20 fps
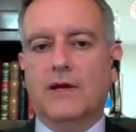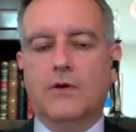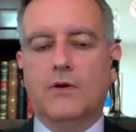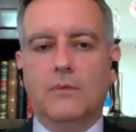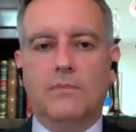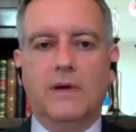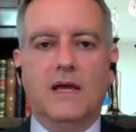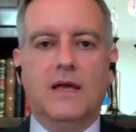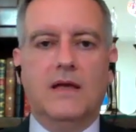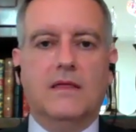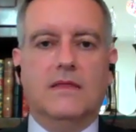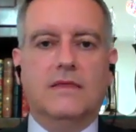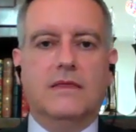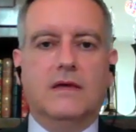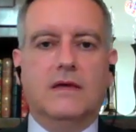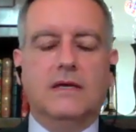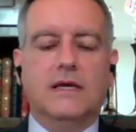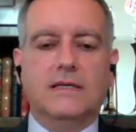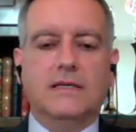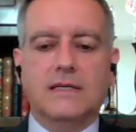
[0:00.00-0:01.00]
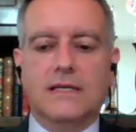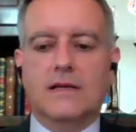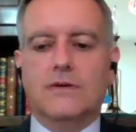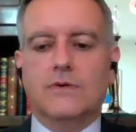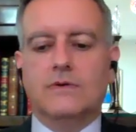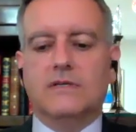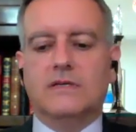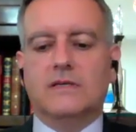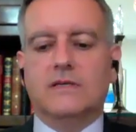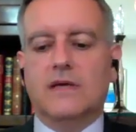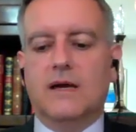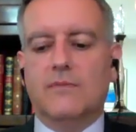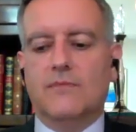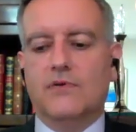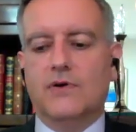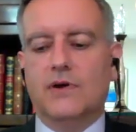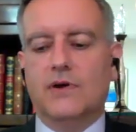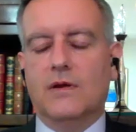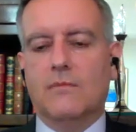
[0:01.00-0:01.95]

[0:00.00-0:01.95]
could be that he did lose his temper